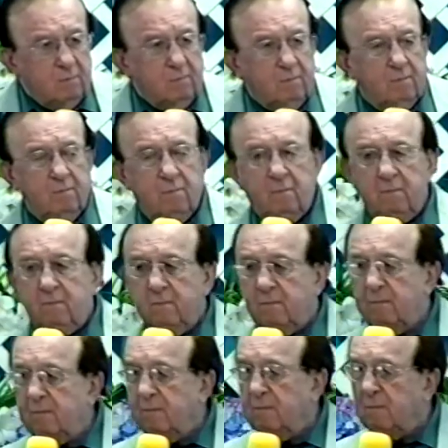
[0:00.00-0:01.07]

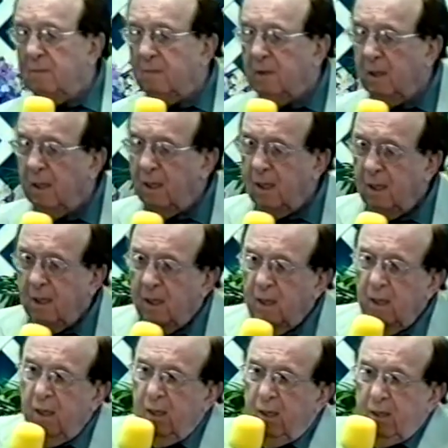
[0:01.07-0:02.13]

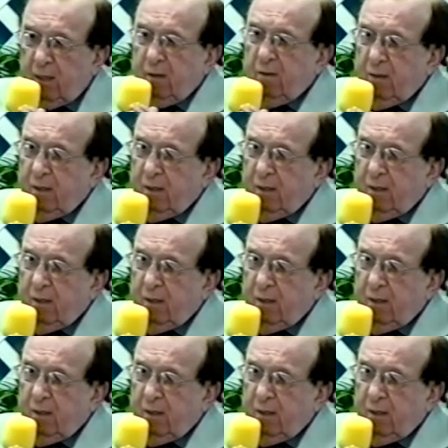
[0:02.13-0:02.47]
(no one is talking)